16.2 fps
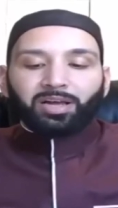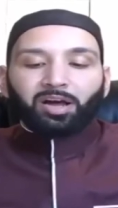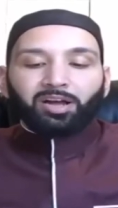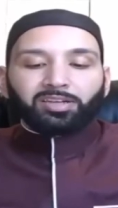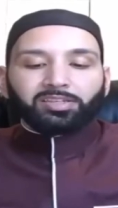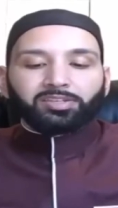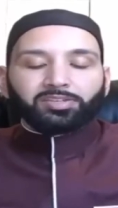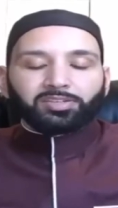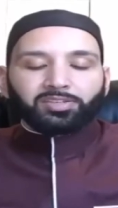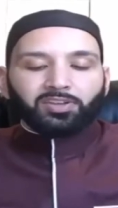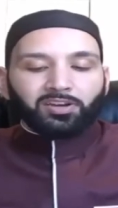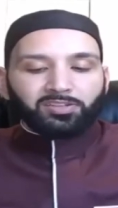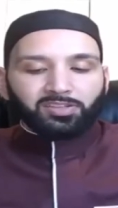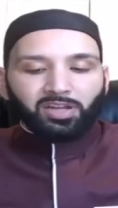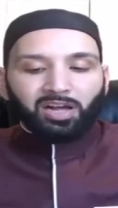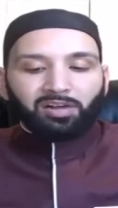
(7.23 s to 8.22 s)
also
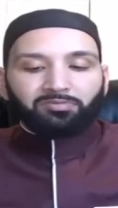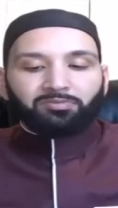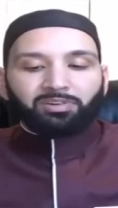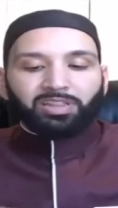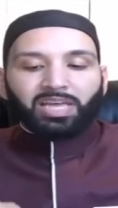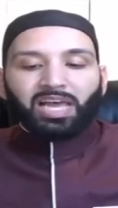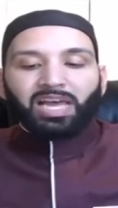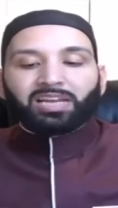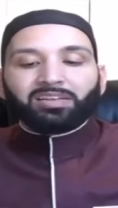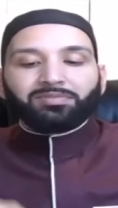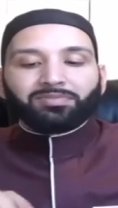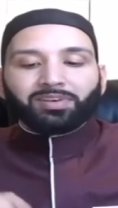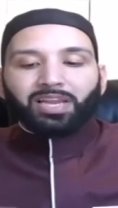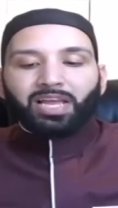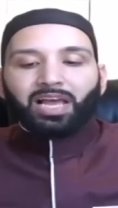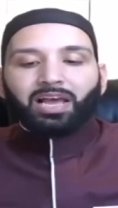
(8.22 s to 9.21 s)
starts off with
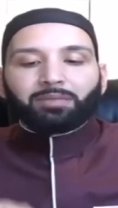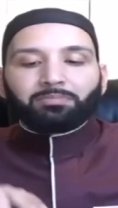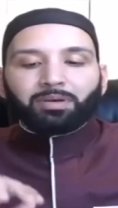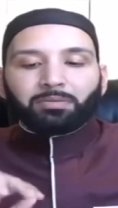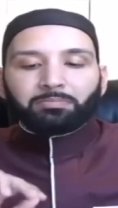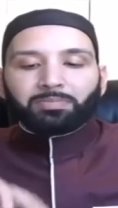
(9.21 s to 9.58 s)
Alif, Lam,